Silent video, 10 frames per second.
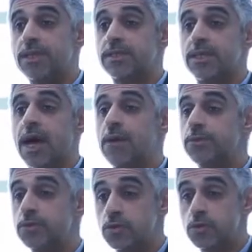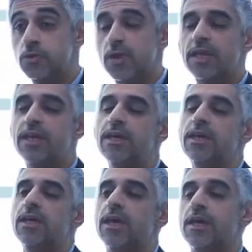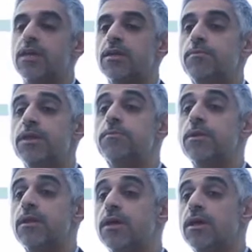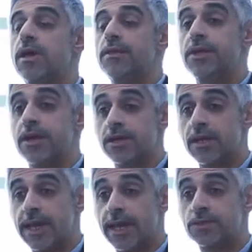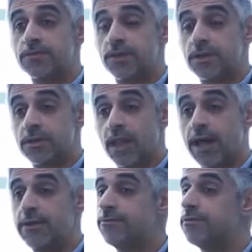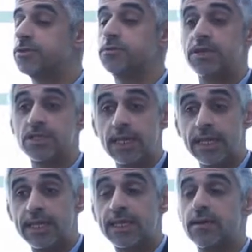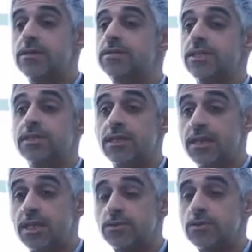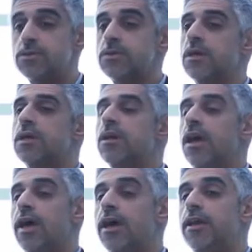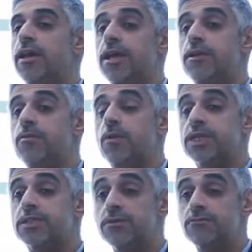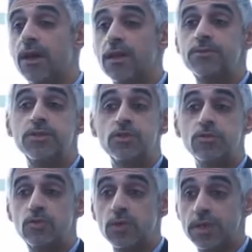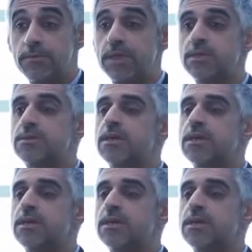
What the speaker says: that happens usually in people at early age of their life, especially in kids and teenagers. And when it develops, it usually means